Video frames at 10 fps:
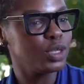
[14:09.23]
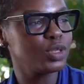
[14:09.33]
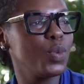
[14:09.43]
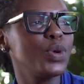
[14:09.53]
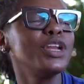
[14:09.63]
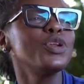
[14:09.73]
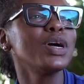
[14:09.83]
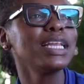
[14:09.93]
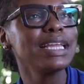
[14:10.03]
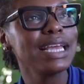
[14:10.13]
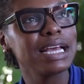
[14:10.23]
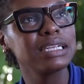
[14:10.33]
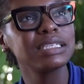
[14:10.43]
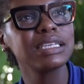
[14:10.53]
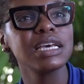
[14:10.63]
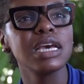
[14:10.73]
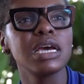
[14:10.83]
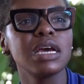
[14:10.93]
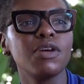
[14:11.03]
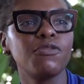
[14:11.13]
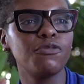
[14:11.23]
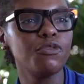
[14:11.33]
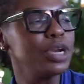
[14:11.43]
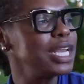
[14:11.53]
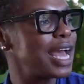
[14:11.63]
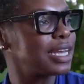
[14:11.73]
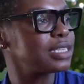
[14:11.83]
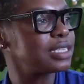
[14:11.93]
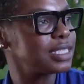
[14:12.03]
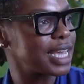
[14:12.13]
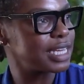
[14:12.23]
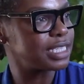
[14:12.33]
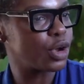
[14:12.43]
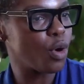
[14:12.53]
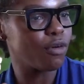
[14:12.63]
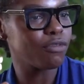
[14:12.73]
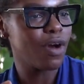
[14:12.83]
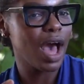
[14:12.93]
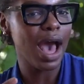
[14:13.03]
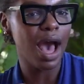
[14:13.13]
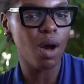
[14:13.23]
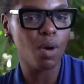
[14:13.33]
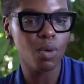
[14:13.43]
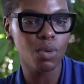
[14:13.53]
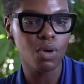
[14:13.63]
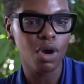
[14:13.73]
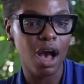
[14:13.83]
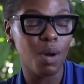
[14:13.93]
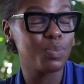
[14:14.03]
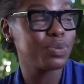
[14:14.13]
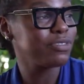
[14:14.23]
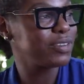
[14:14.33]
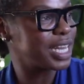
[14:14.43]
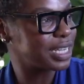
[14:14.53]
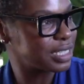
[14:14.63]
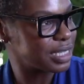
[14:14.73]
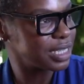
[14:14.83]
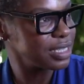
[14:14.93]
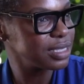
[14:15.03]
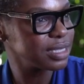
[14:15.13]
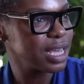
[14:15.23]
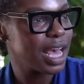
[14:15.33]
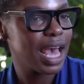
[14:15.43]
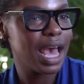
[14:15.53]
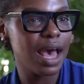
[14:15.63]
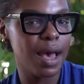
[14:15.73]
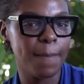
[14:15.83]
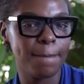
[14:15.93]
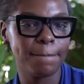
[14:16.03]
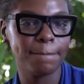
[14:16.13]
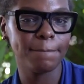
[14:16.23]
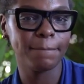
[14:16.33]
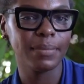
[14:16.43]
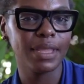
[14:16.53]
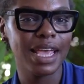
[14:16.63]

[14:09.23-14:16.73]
So mm. we're not yet fully understanding of how how prevalent it is, mm. um,